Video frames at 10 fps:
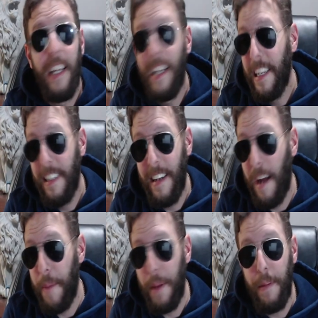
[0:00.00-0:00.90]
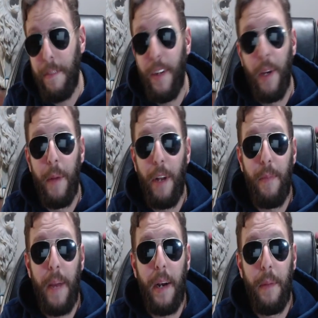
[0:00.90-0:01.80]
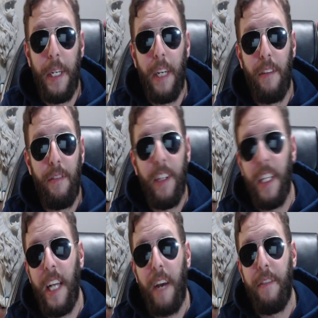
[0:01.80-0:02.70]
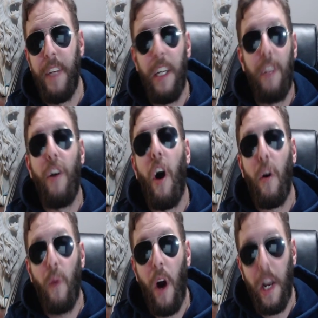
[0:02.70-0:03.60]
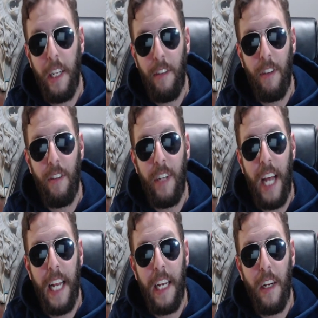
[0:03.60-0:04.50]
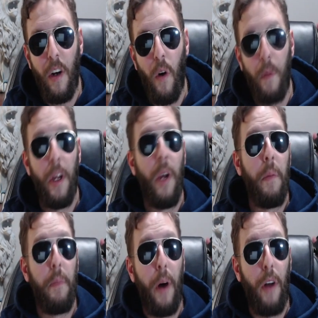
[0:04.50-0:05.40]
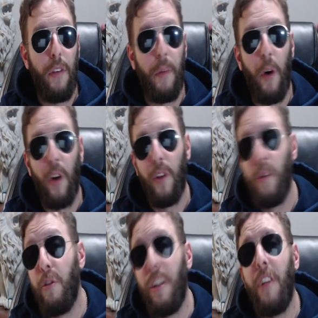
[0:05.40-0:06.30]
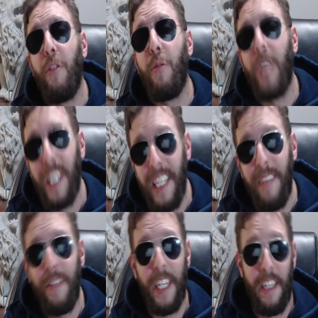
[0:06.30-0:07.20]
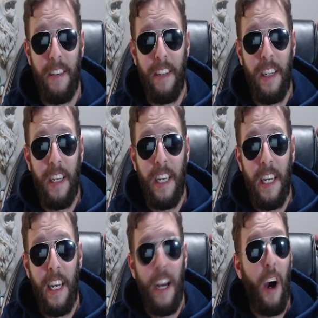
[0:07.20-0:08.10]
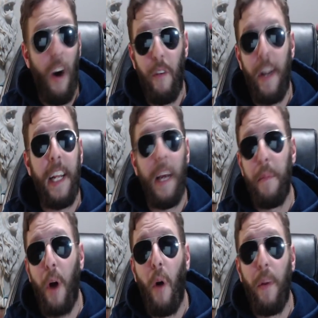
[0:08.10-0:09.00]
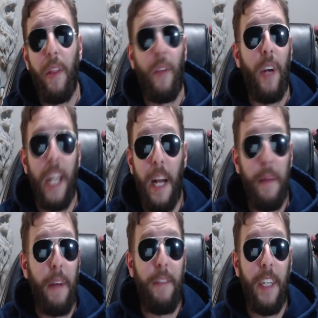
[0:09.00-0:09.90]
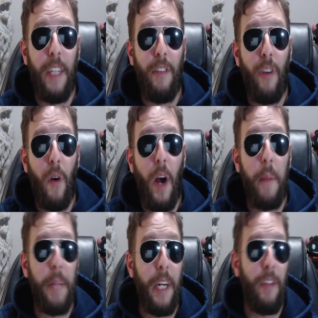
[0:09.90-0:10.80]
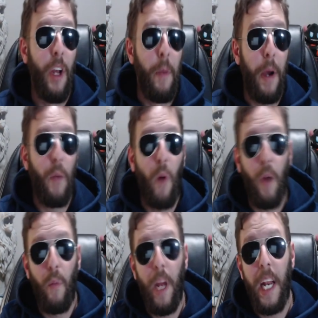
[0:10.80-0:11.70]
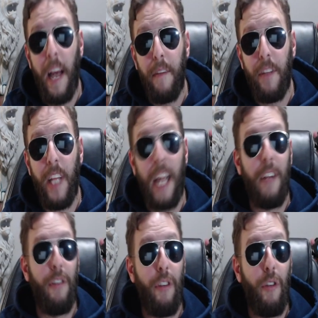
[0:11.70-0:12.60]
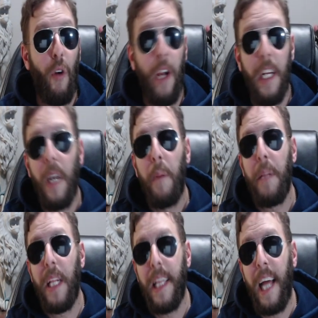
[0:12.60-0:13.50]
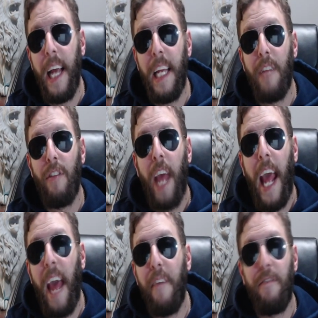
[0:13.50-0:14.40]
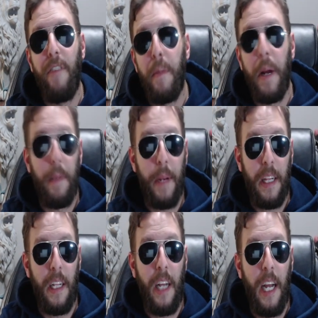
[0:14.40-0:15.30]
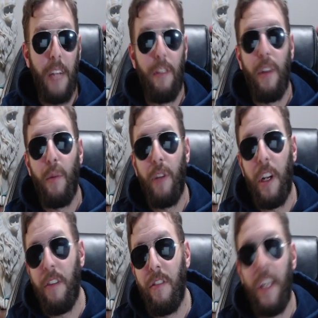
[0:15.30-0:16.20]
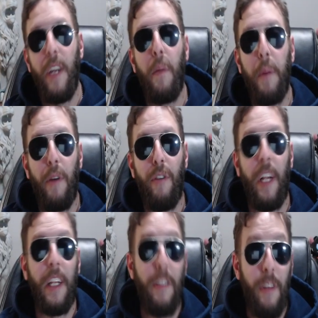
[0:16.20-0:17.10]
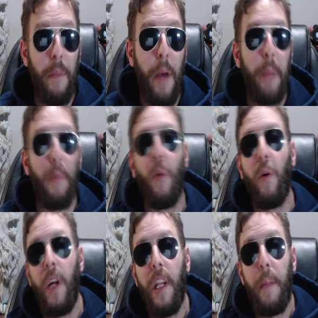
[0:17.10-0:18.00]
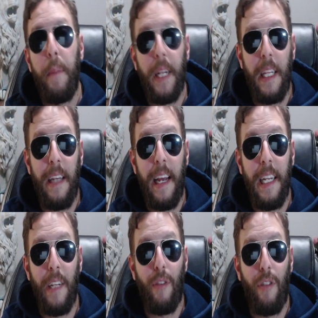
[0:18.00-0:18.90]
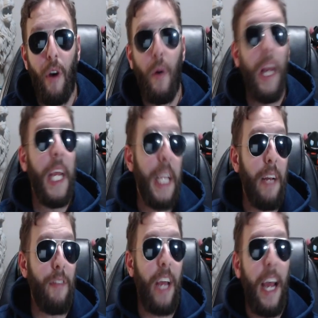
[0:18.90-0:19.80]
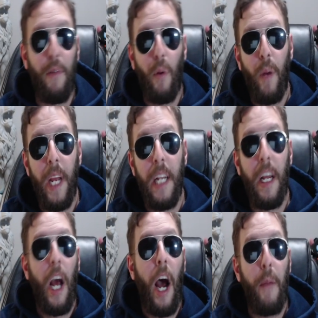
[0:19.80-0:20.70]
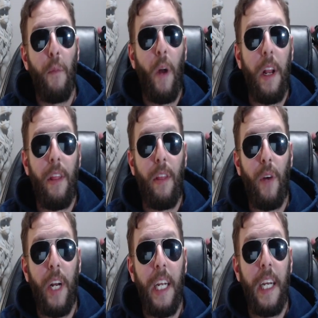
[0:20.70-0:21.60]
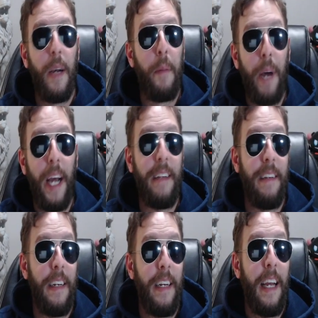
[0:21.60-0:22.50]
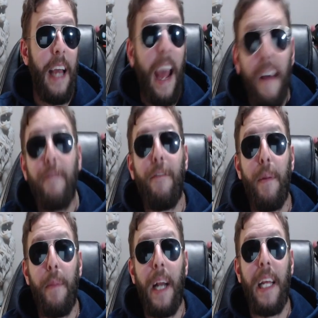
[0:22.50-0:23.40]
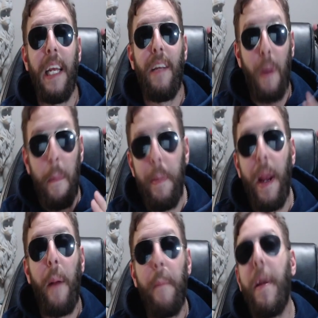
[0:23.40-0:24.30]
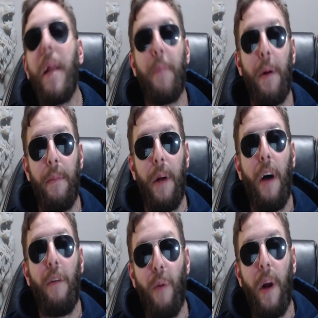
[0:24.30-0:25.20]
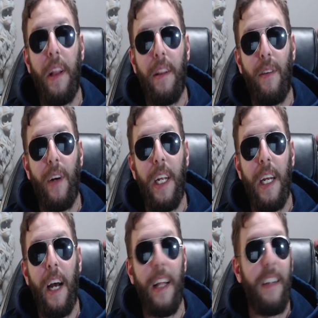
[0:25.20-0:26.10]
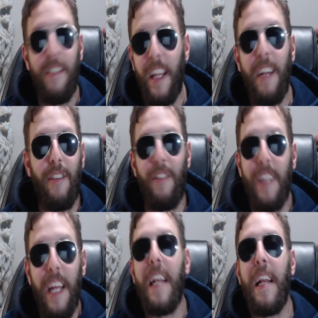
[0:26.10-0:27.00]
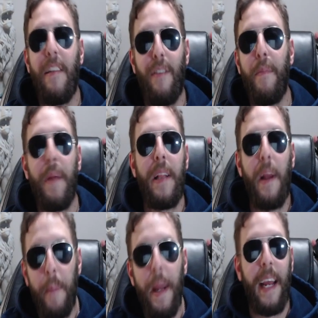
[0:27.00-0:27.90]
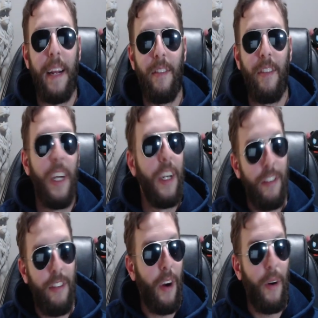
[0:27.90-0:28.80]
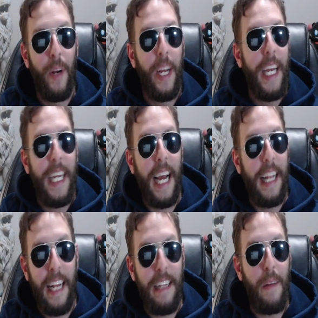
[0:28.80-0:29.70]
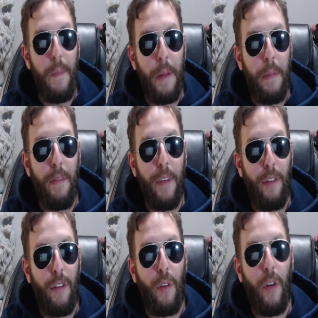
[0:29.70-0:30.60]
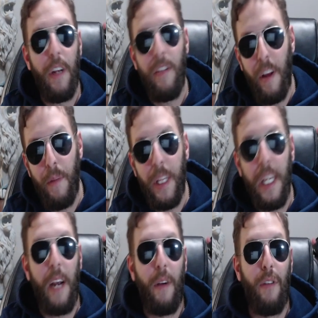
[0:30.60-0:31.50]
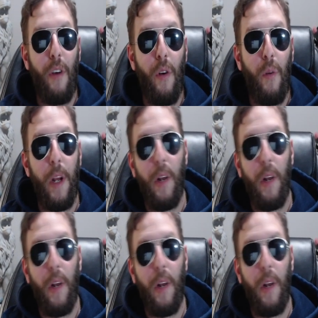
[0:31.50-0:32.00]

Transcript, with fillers: did not make me feel much better because Philadelphia dog-walking Cincinnati at home. Baltimore losing to Cleveland. Already I'm oh and three, and I'm not feeling so hot. Plus, my one win after that is Detroit. But the Lions, everybody picked the Lions. There was not a single person, at least in my pool, that picked the Titans. So, yes, I have a win. I'm one and three, but everybody is a bare minimum of one and three, unless they just didn't submit their picks. So yeah, that didn't make me feel so great. Same with the Arizona win, who